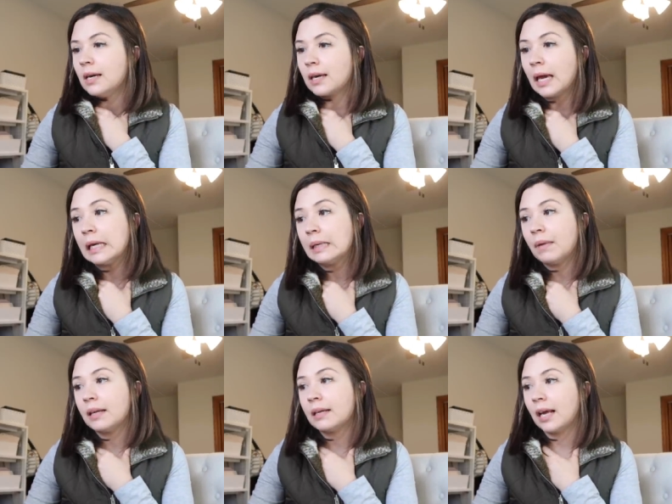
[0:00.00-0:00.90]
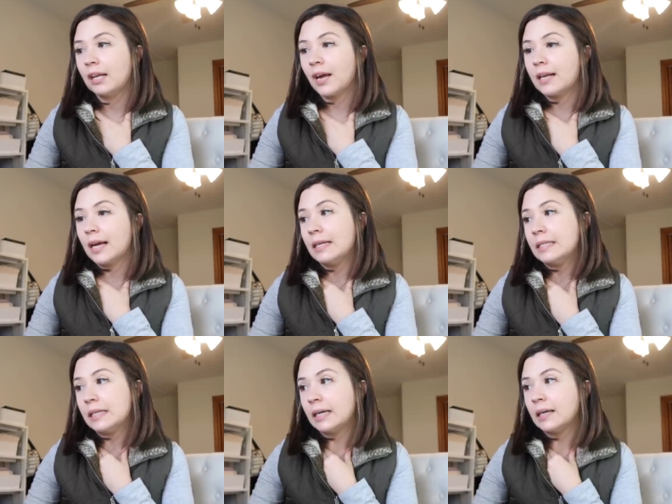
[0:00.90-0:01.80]
came and kind of got an
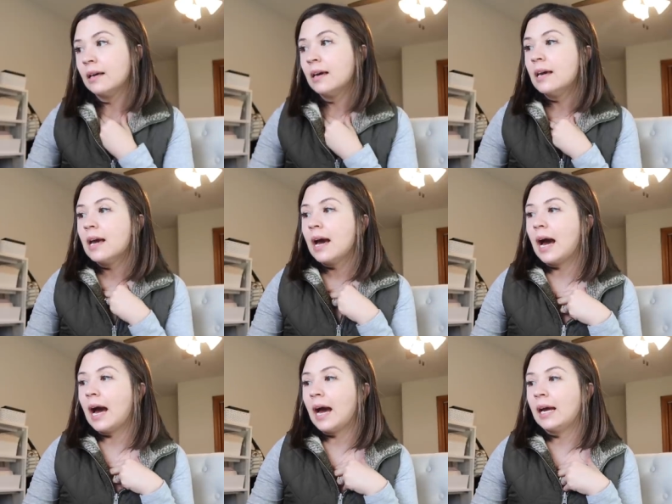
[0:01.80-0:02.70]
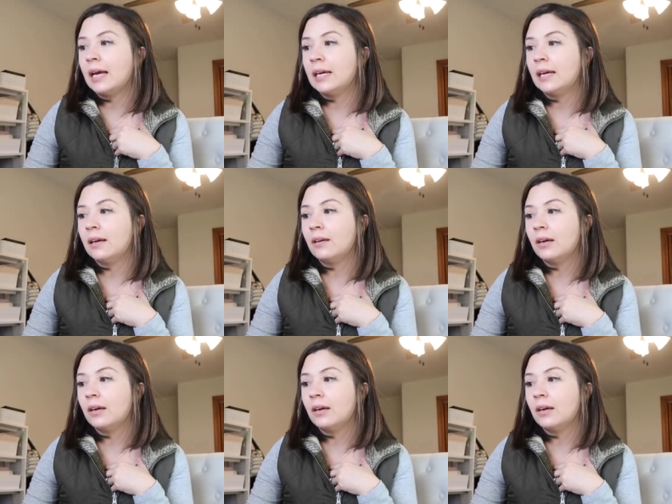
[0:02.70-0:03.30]
idea. I